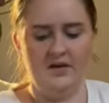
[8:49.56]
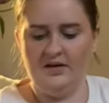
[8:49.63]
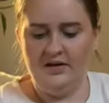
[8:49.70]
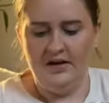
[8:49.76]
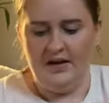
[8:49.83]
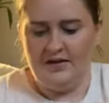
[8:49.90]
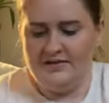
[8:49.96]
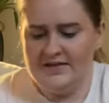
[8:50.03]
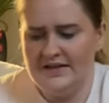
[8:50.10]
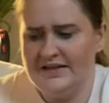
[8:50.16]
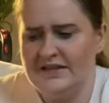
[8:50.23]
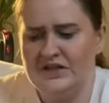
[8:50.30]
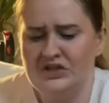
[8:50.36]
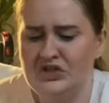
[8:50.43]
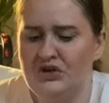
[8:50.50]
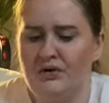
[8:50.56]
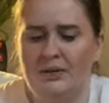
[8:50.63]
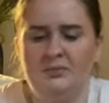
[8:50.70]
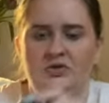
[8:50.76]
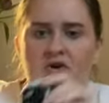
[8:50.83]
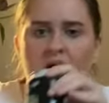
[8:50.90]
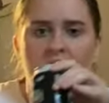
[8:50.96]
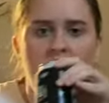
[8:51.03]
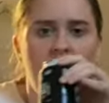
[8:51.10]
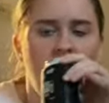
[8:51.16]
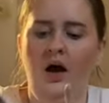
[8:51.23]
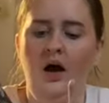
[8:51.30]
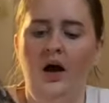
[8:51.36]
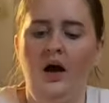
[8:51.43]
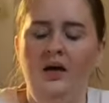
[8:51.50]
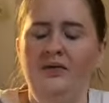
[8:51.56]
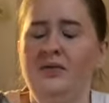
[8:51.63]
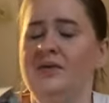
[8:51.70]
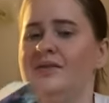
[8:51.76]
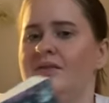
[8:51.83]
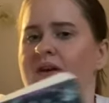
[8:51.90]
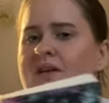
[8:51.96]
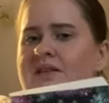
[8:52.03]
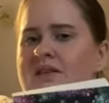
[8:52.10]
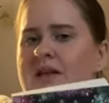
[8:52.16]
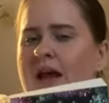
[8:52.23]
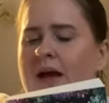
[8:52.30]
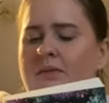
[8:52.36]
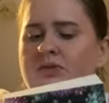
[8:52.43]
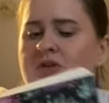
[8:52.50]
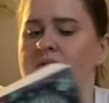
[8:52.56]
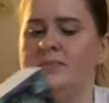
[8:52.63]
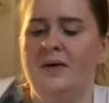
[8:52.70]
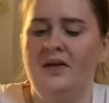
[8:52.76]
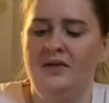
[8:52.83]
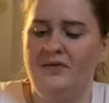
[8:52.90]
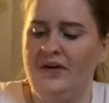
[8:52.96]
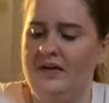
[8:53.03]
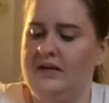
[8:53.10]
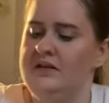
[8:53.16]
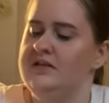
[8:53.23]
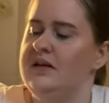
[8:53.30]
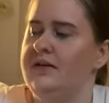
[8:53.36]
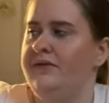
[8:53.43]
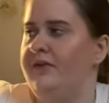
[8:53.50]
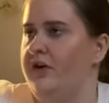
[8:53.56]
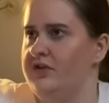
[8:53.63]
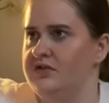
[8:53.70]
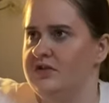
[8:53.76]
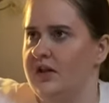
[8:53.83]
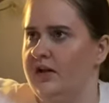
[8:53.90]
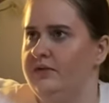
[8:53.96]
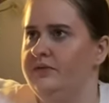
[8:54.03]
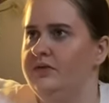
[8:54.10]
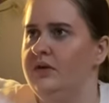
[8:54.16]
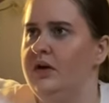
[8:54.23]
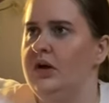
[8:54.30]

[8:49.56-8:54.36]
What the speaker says: Because I did actually grab a drink. I was first captured by the fact that it said Foxglove,